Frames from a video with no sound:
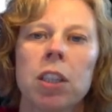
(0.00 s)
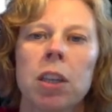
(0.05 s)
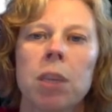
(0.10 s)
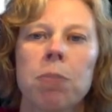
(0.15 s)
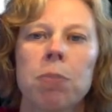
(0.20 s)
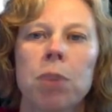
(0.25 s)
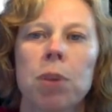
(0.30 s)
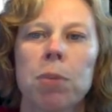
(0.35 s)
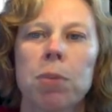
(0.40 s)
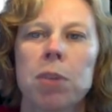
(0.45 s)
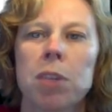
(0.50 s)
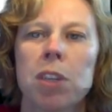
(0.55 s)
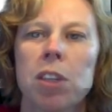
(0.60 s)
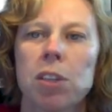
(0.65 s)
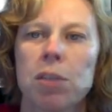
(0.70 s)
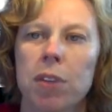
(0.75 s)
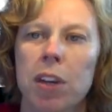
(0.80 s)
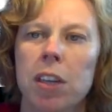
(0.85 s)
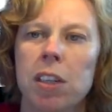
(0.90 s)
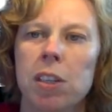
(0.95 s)
and properties
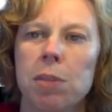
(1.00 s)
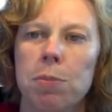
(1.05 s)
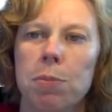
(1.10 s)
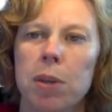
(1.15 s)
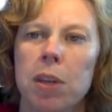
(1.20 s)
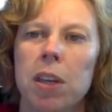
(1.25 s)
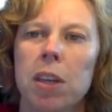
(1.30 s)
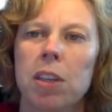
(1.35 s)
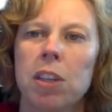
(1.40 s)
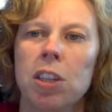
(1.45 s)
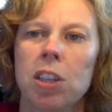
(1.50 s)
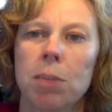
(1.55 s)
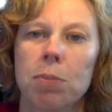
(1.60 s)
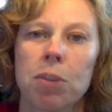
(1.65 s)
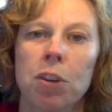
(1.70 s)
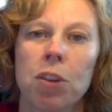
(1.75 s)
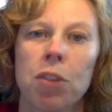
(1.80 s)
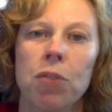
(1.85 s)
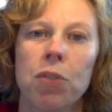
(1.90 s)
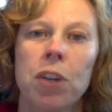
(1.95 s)
of ATP in
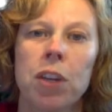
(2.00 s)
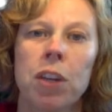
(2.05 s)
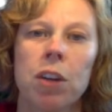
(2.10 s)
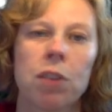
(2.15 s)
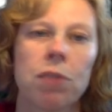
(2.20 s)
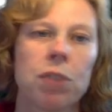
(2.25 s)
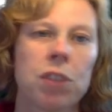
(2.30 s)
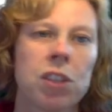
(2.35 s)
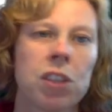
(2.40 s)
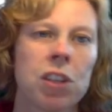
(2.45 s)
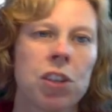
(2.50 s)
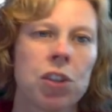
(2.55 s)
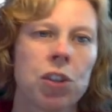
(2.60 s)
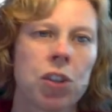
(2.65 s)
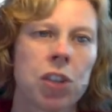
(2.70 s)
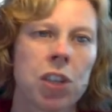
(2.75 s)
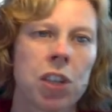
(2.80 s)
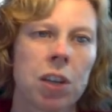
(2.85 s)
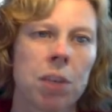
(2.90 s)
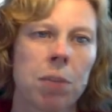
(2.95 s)
Chapter 3 of Essential
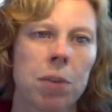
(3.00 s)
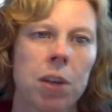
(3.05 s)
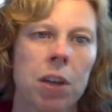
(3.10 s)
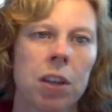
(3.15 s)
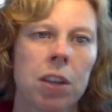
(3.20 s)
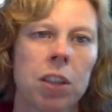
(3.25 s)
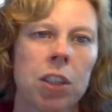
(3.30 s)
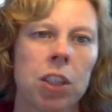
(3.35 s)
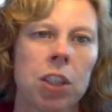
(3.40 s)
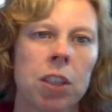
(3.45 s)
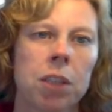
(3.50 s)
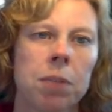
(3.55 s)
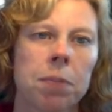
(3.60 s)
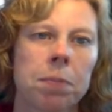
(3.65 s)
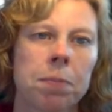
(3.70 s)
Cell Biology.